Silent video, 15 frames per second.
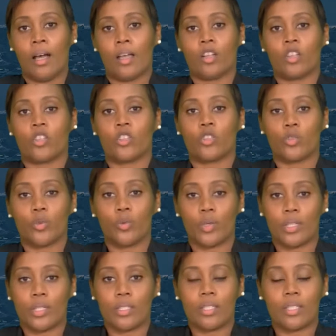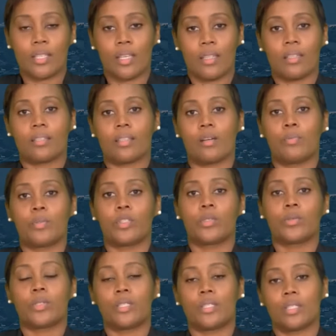I also want to take this
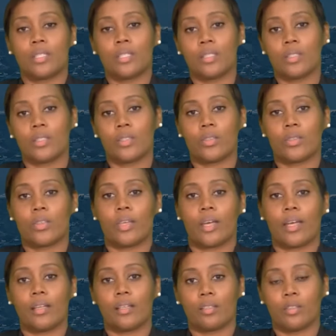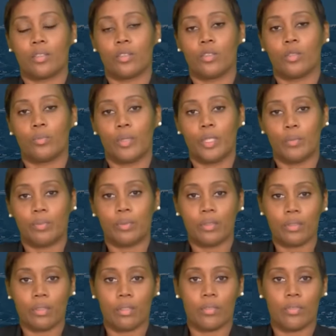opportunity to thank the good
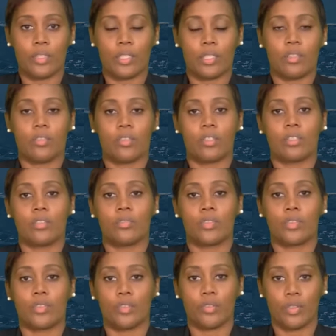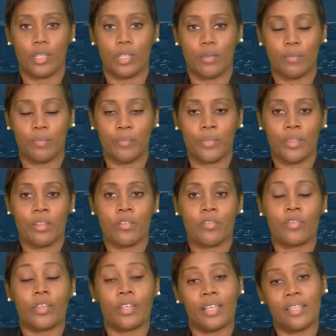people of St. Christopher 3
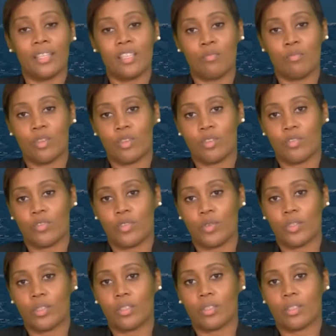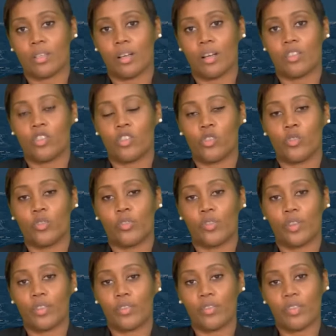for lending me your vote on June
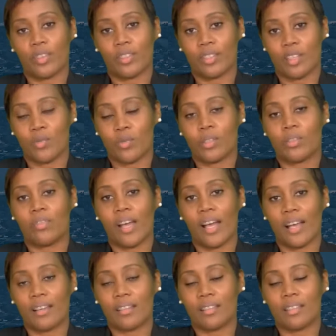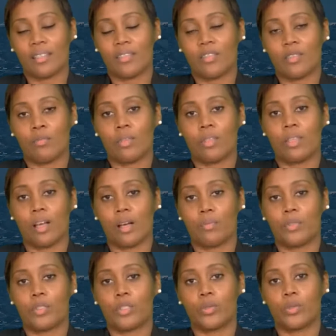5th, as I would have asked, and giving me the
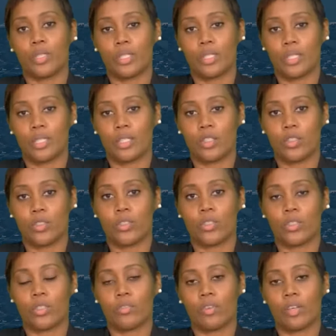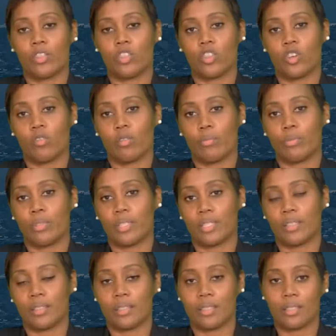opportunity to serve as your
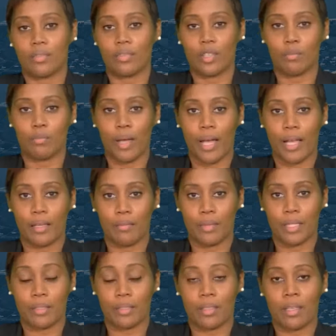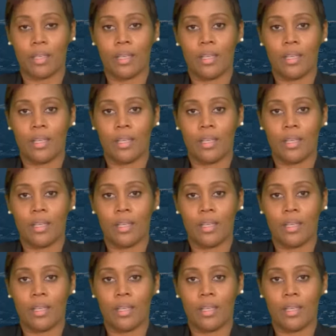representative in Parliament